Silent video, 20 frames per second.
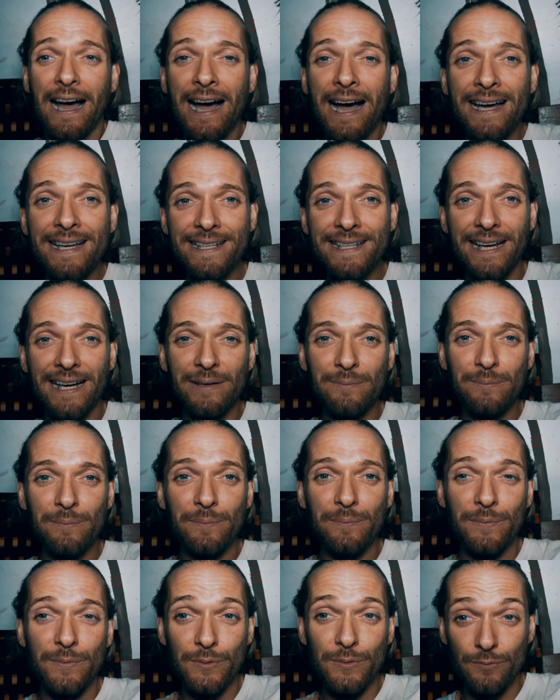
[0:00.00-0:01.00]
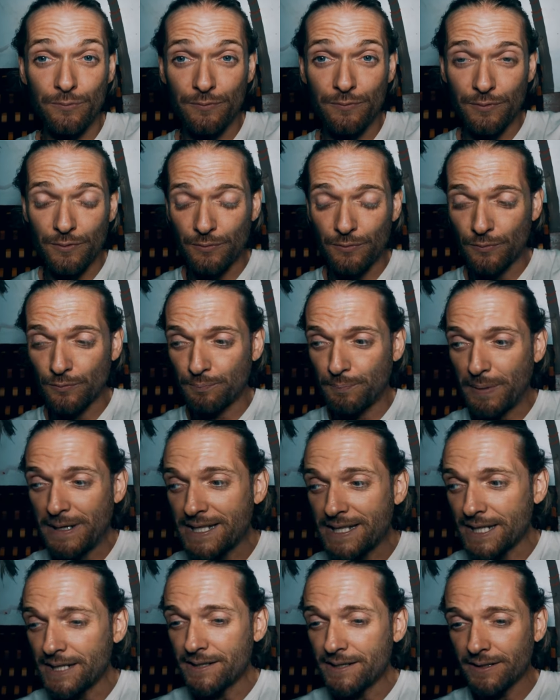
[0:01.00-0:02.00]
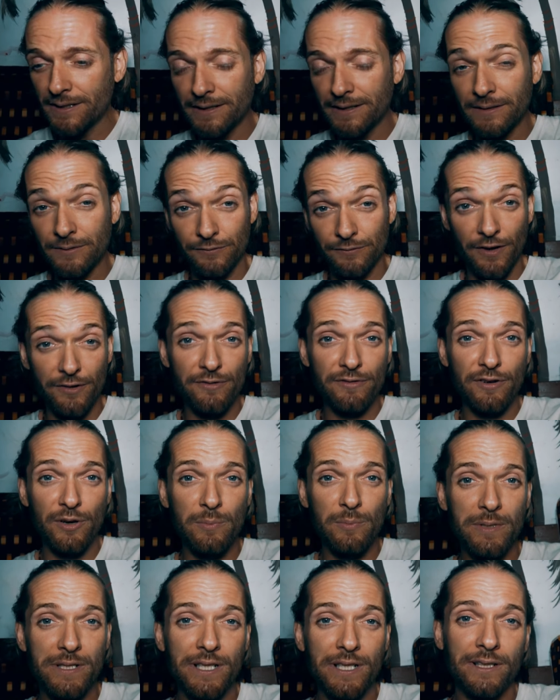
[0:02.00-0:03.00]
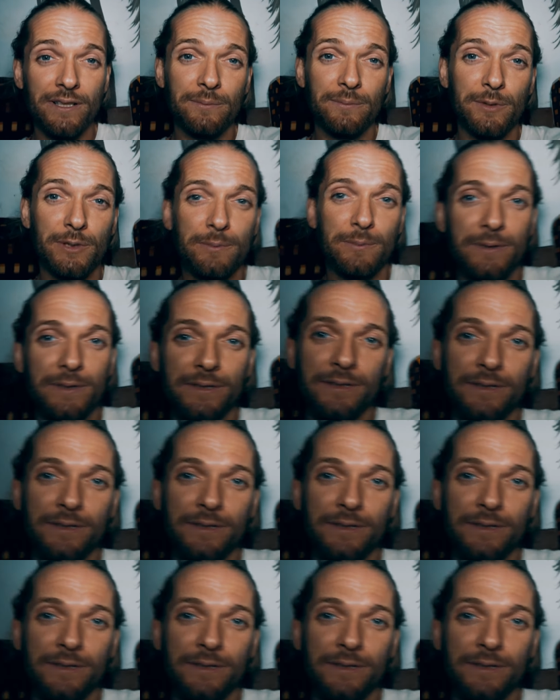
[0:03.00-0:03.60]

I am busy, very, very busy at the moment.